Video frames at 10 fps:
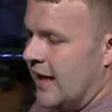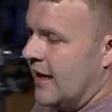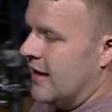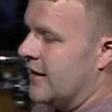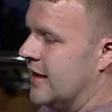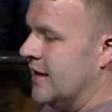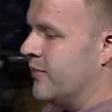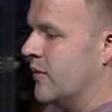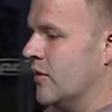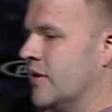and he
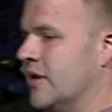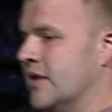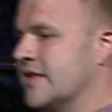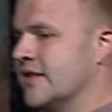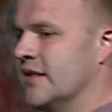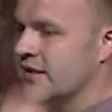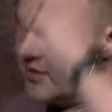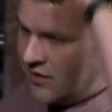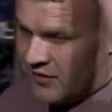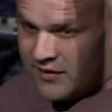promoted his son
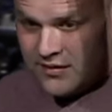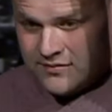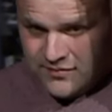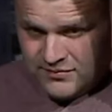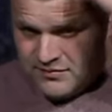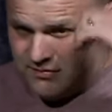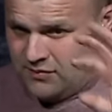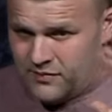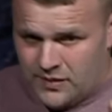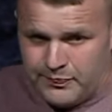into all the
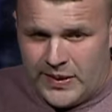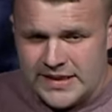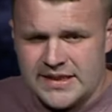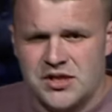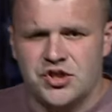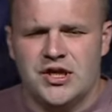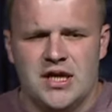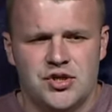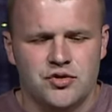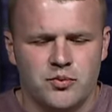best
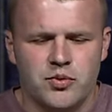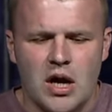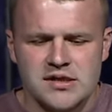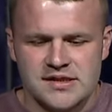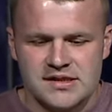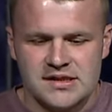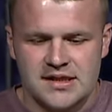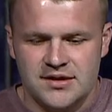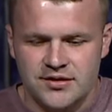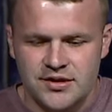educational processes
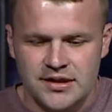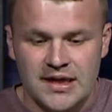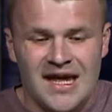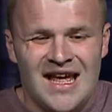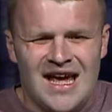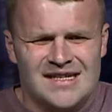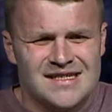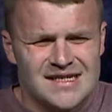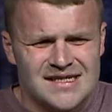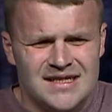that you could. At
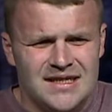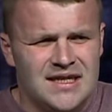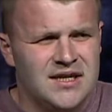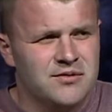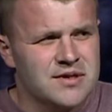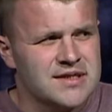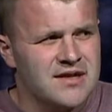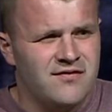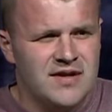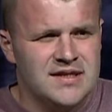16, he
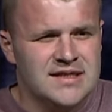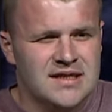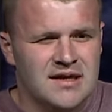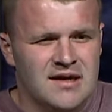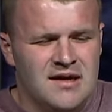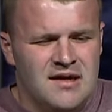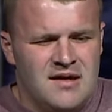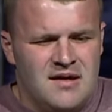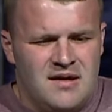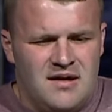was inventing
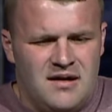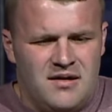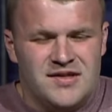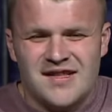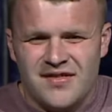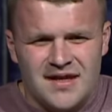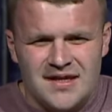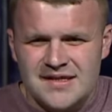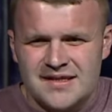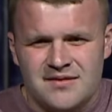
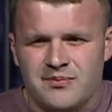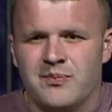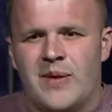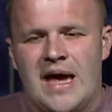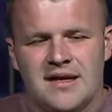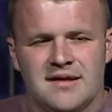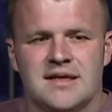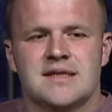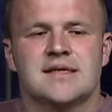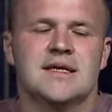things and patenting
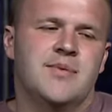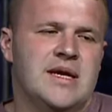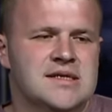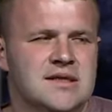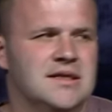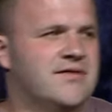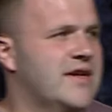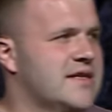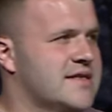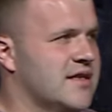things. He basically
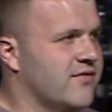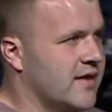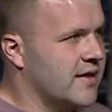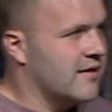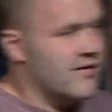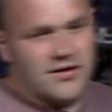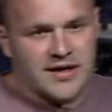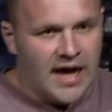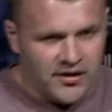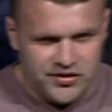invented stuff like the
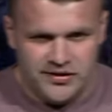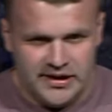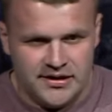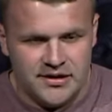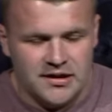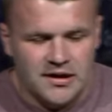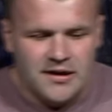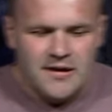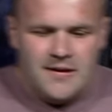calculator